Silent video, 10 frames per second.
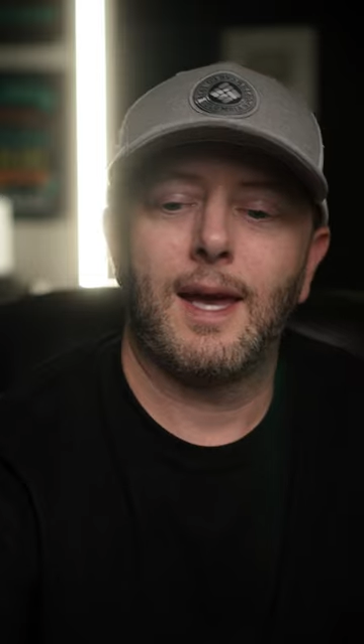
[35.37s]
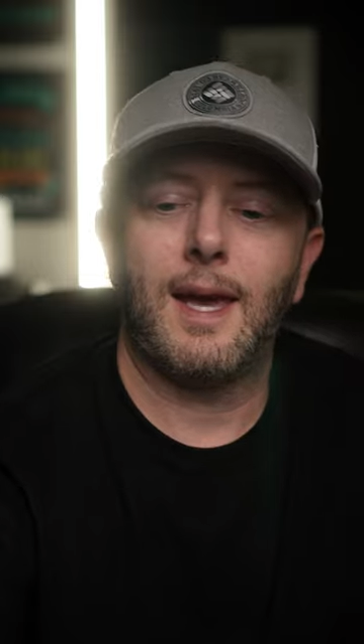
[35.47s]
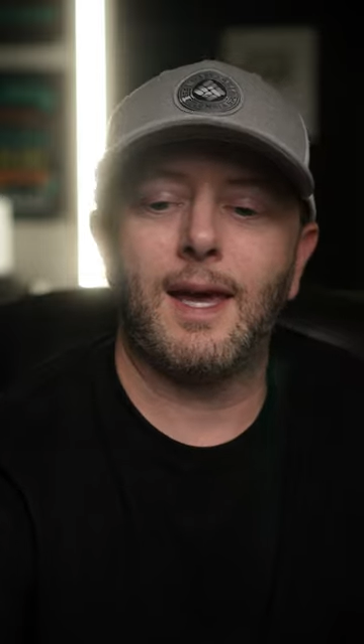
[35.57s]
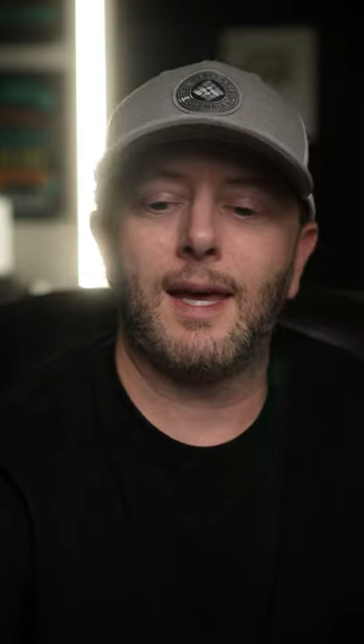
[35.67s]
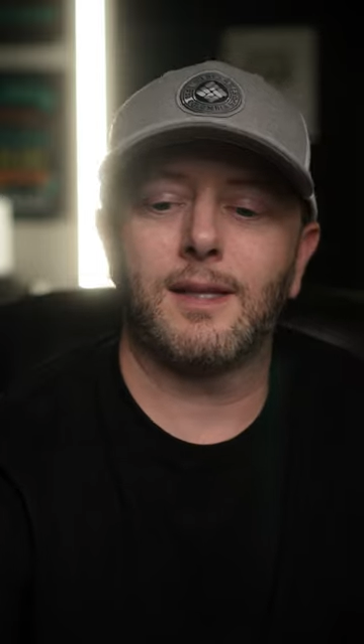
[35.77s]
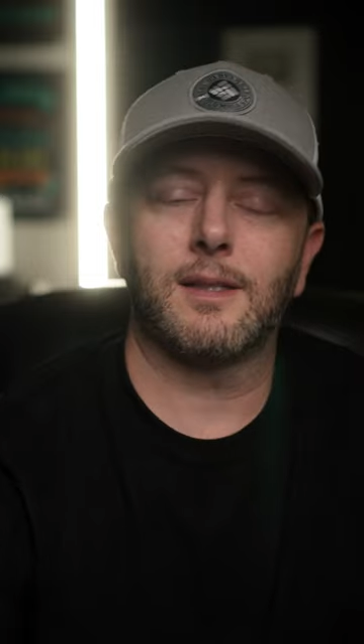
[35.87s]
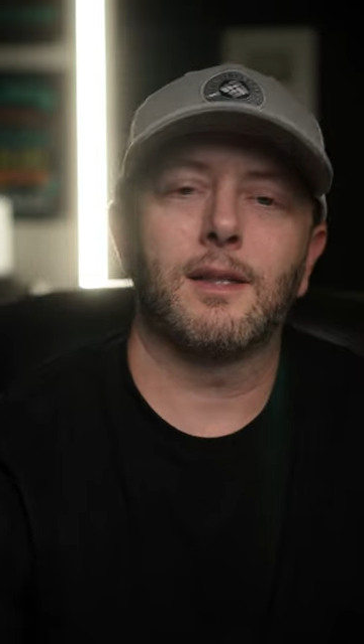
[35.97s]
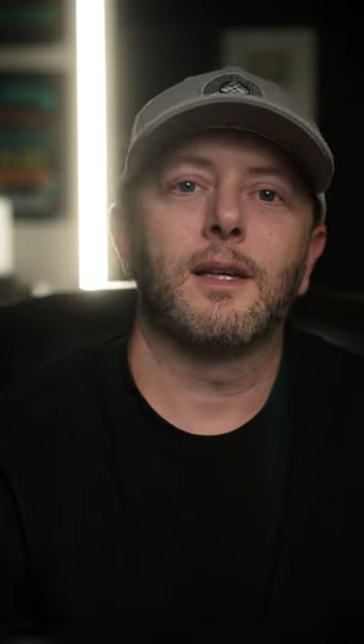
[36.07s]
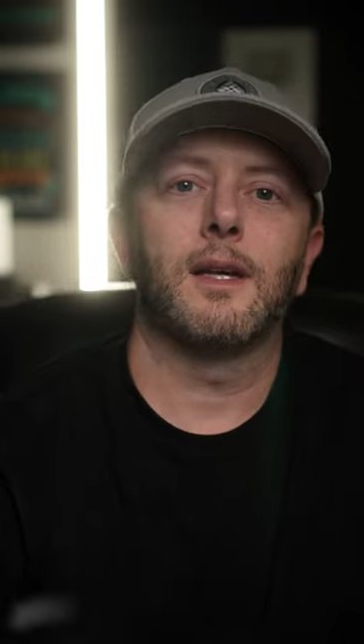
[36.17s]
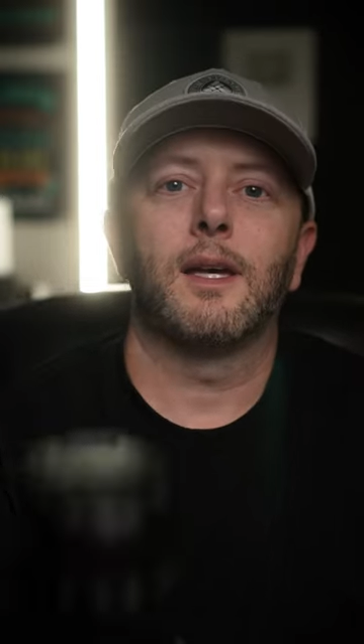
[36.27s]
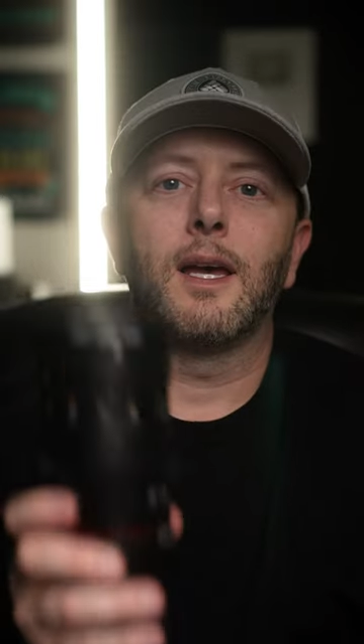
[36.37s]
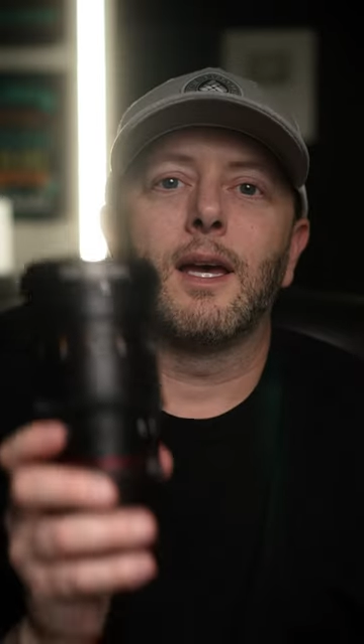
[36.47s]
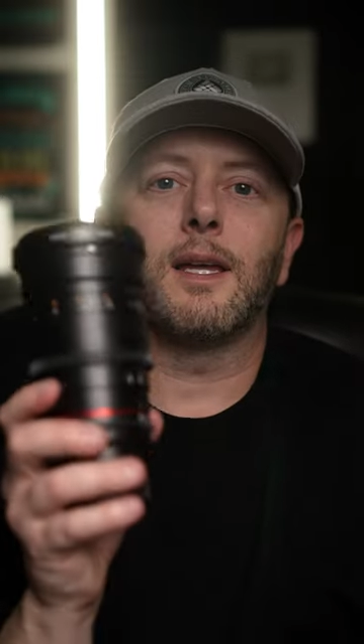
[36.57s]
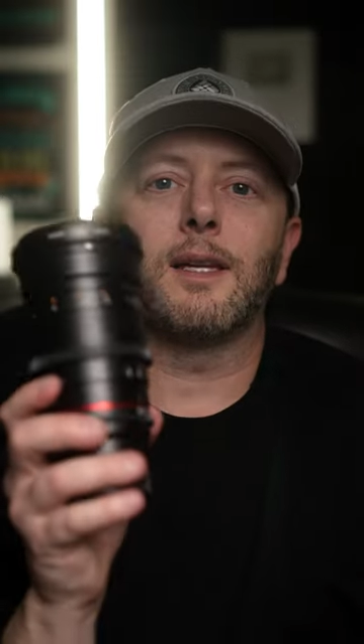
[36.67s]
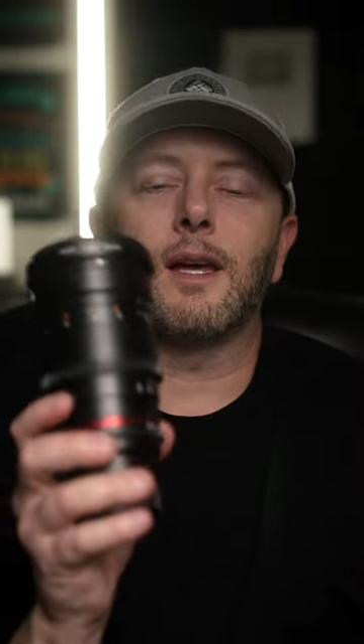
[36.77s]
And
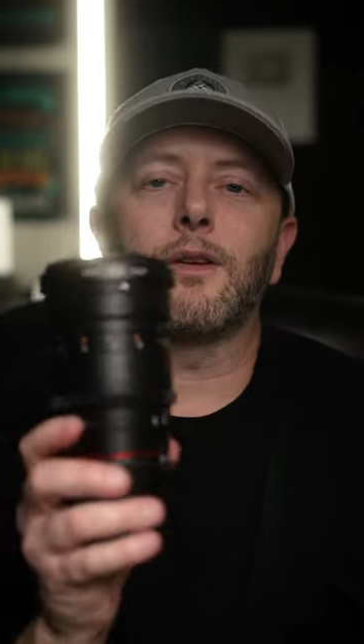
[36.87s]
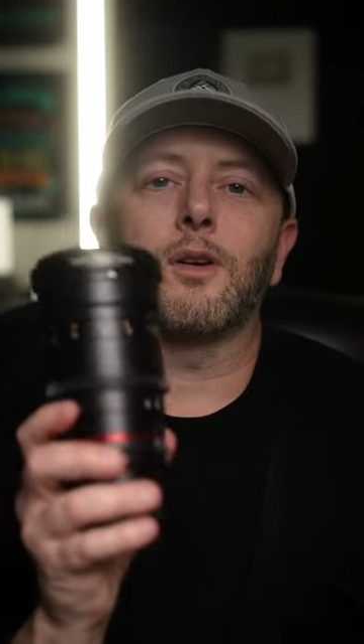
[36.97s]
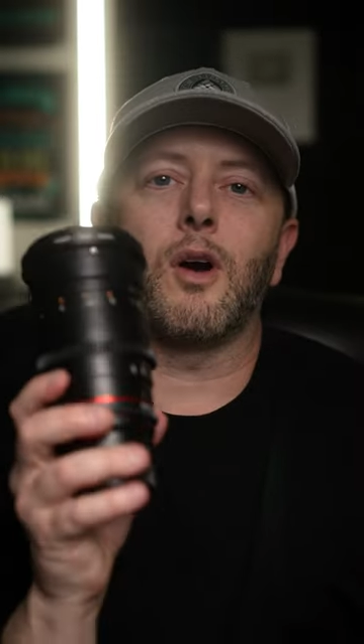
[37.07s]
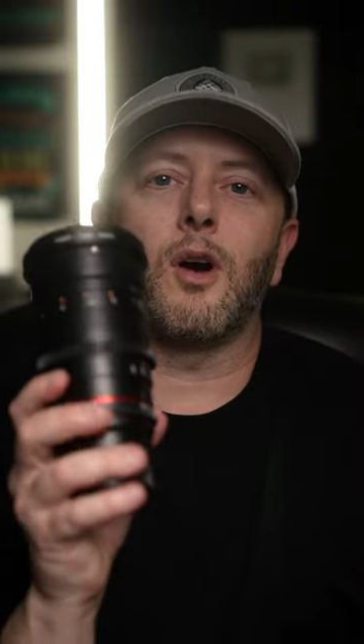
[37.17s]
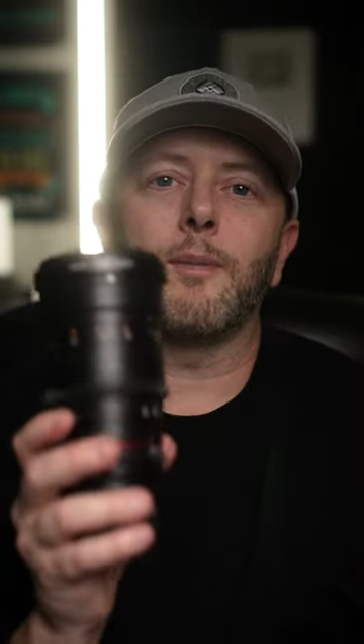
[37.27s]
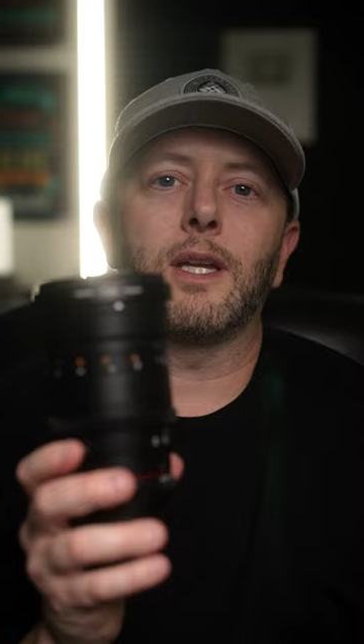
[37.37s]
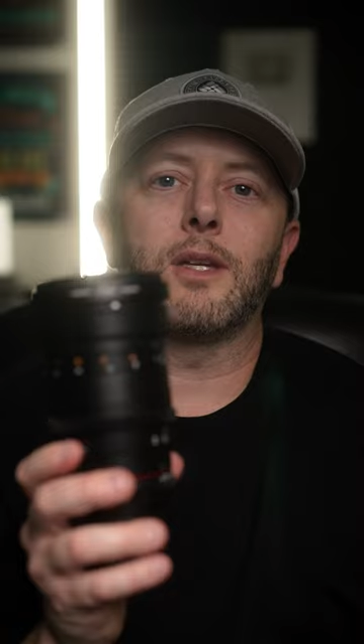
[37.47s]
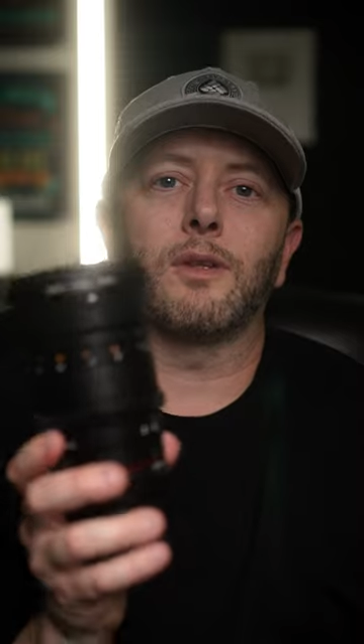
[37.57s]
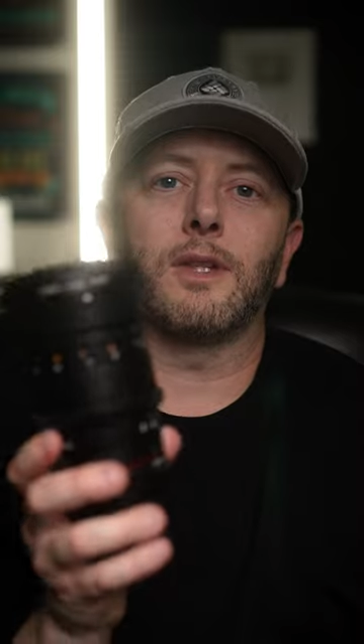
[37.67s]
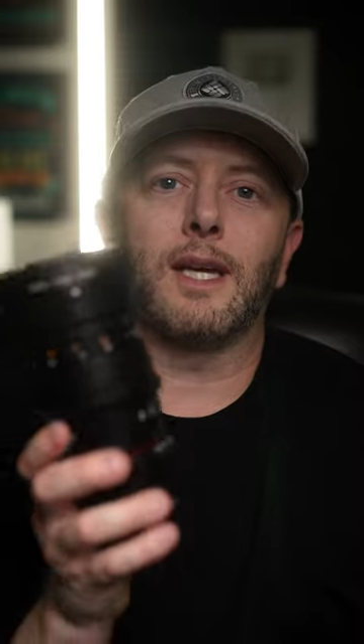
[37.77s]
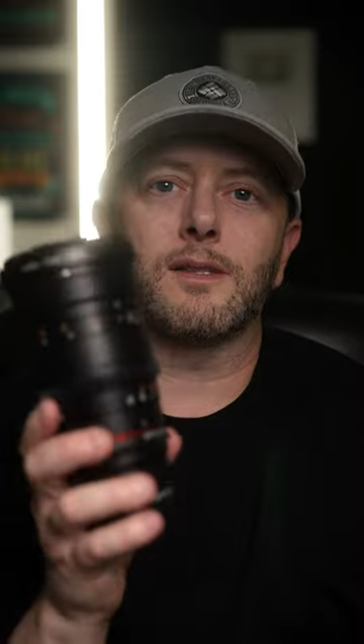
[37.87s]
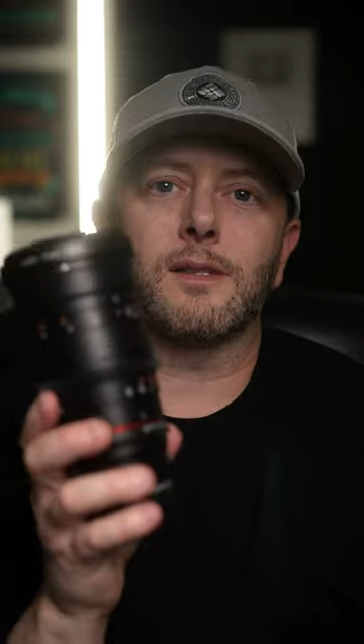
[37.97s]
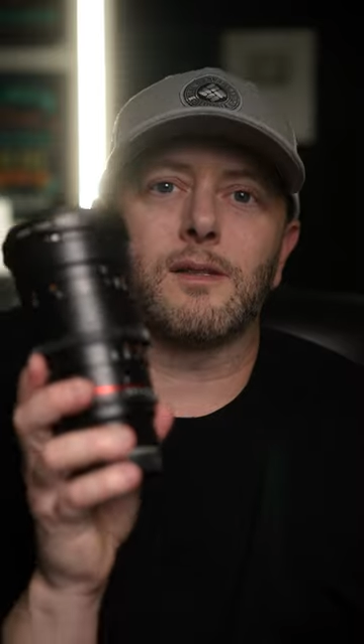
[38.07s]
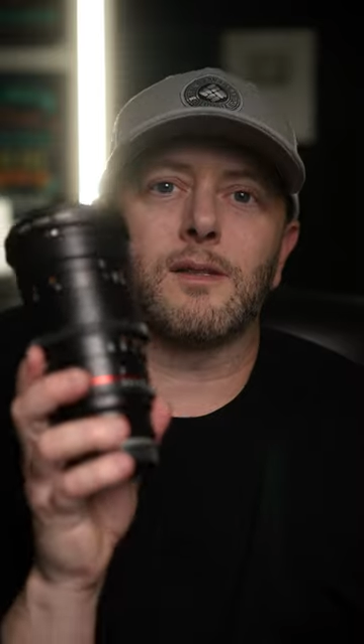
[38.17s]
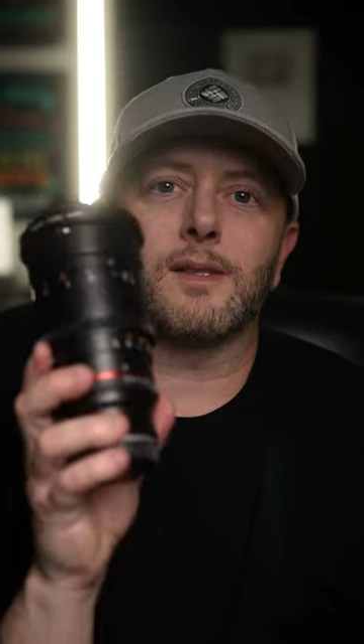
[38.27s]
another all-manual lens
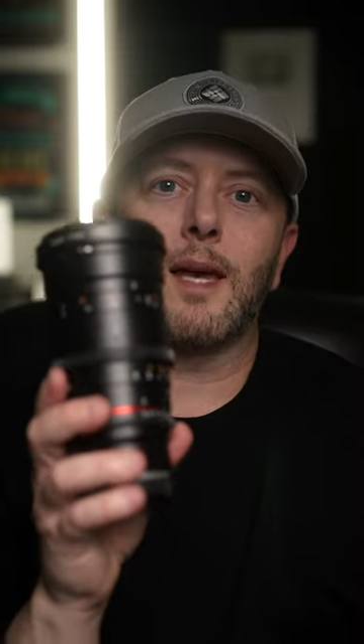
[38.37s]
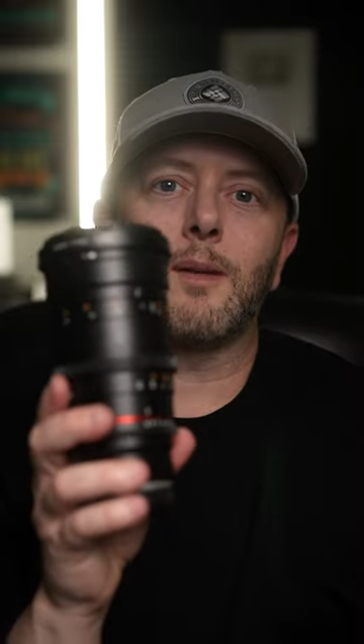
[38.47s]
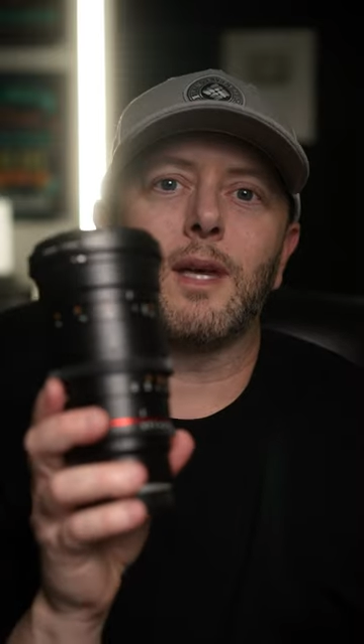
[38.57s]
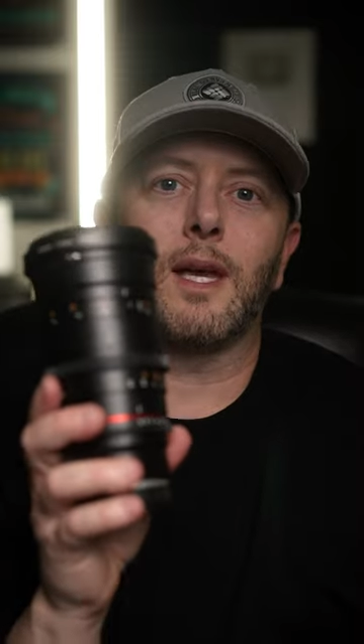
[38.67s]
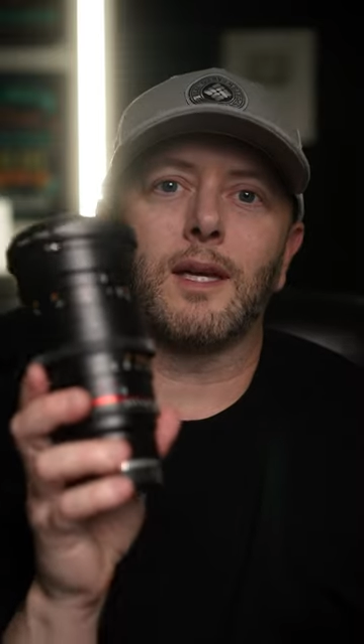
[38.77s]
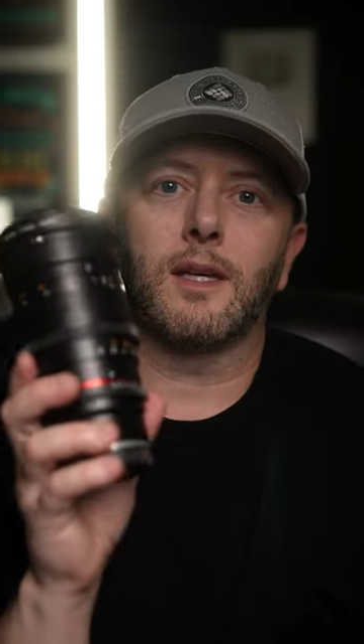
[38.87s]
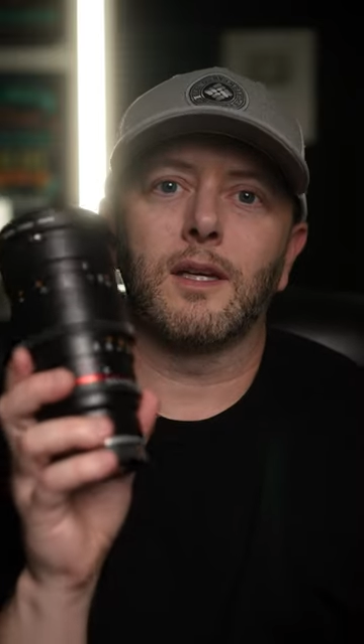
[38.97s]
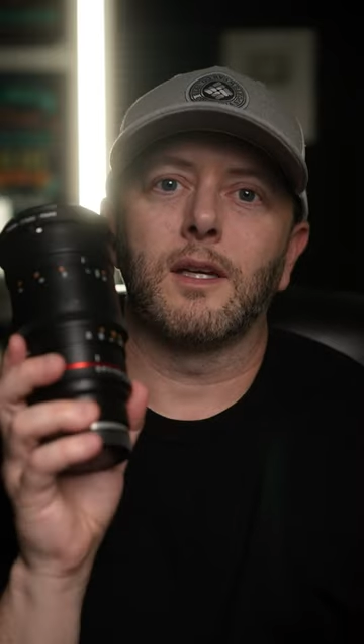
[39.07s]
is a Samyang